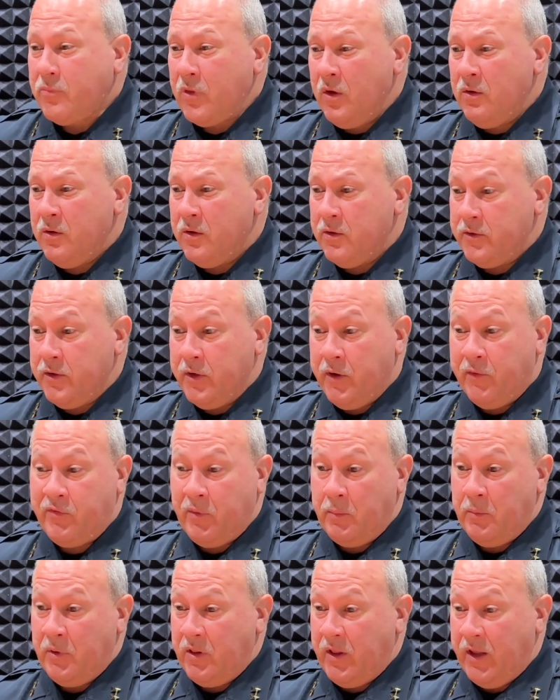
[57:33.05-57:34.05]

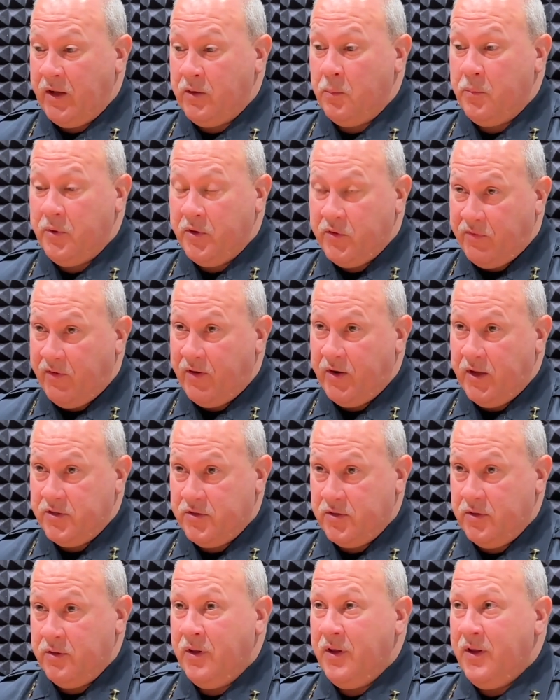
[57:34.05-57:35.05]
from the Lakeland Police
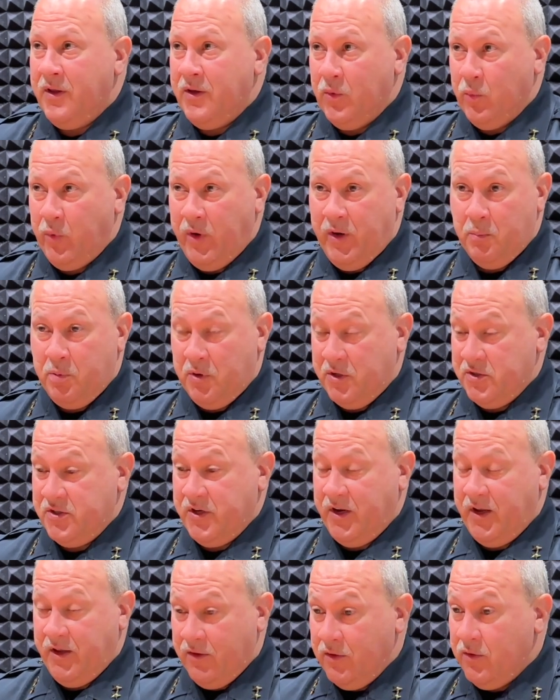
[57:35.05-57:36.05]
Foundation, we
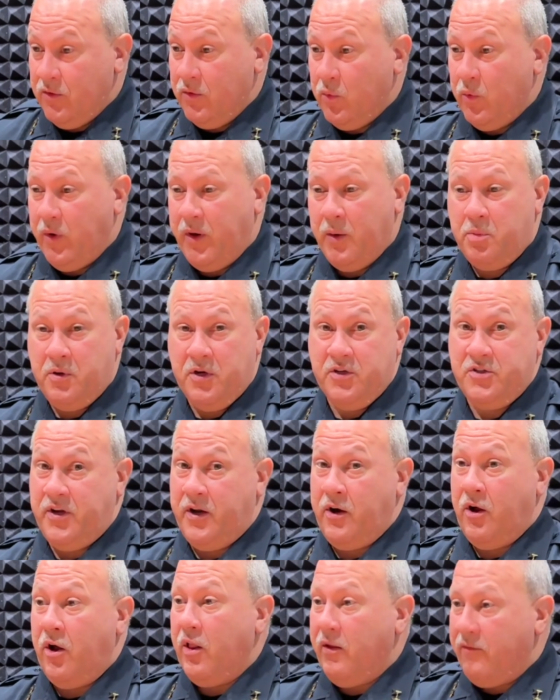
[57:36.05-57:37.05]
appreciate you. We
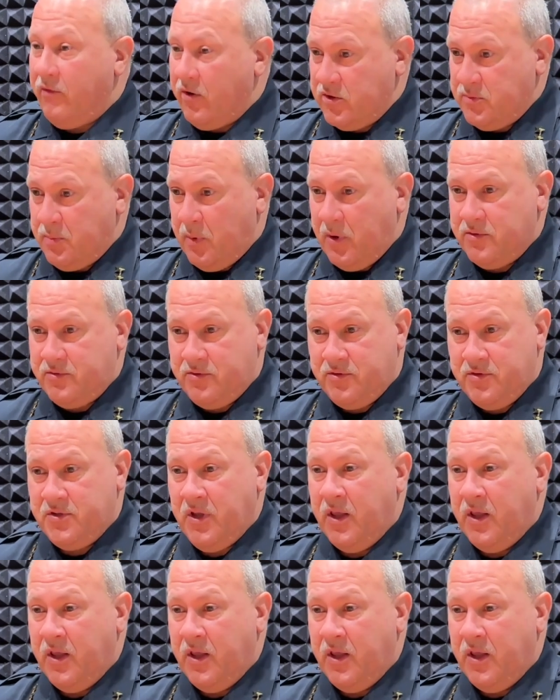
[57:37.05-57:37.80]
appreciate all of our sponsors.